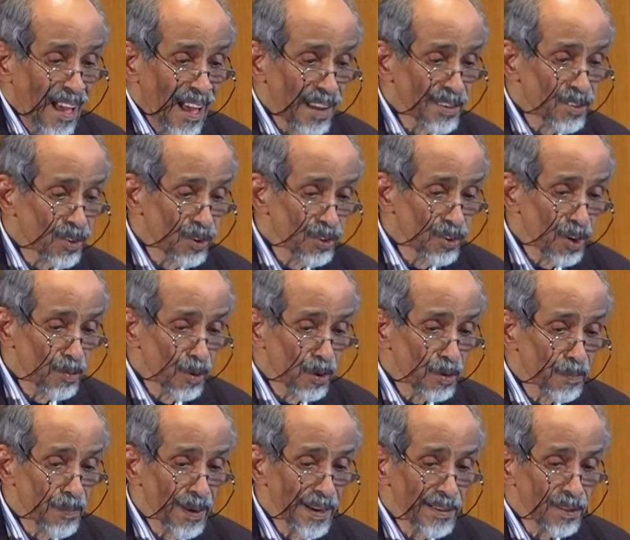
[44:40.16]
I told you
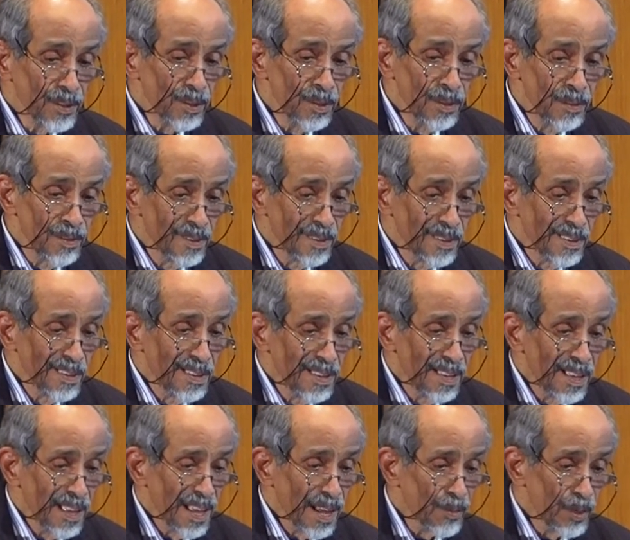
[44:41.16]
about Plato,
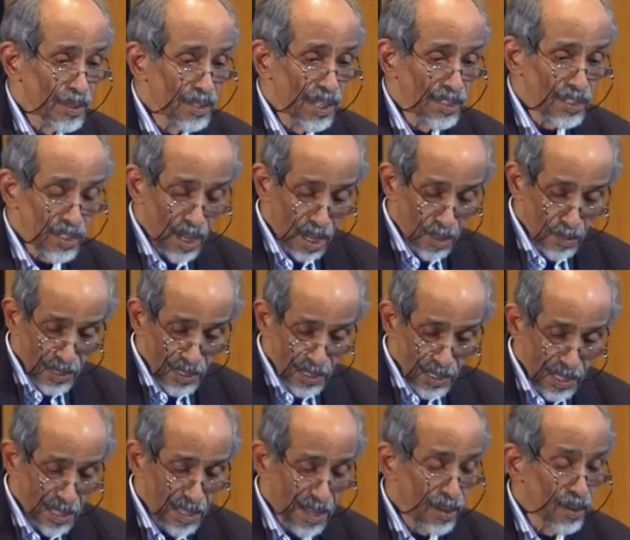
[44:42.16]
about the astronomer
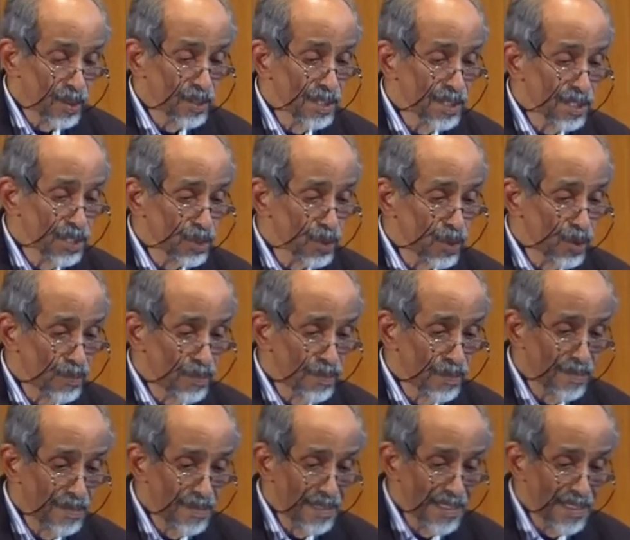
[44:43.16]
sitting alone in his home.